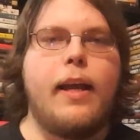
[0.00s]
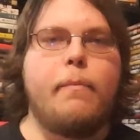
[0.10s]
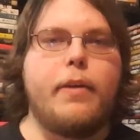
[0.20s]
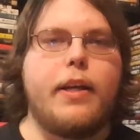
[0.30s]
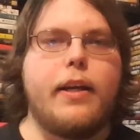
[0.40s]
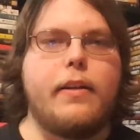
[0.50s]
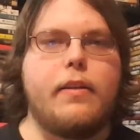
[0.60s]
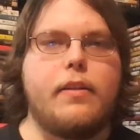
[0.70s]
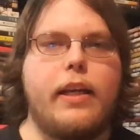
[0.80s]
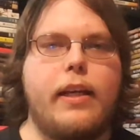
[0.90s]

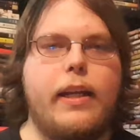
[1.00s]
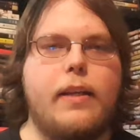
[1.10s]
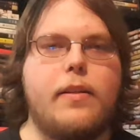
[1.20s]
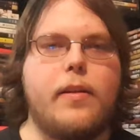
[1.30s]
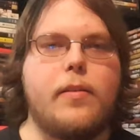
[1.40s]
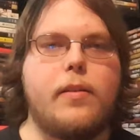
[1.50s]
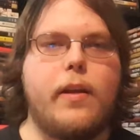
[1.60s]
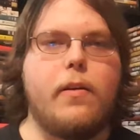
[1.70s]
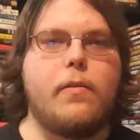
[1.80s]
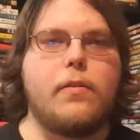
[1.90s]
because he needs his
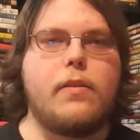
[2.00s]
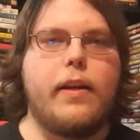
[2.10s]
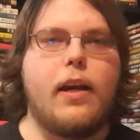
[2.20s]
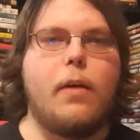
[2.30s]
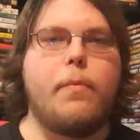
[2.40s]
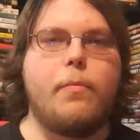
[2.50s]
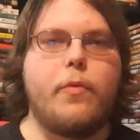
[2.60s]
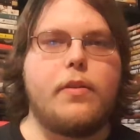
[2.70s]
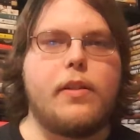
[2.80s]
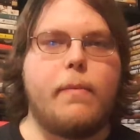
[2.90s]
skills to help him
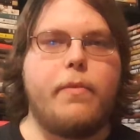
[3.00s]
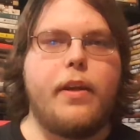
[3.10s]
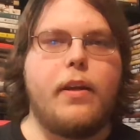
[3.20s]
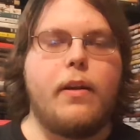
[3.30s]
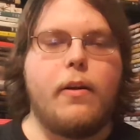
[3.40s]
with something.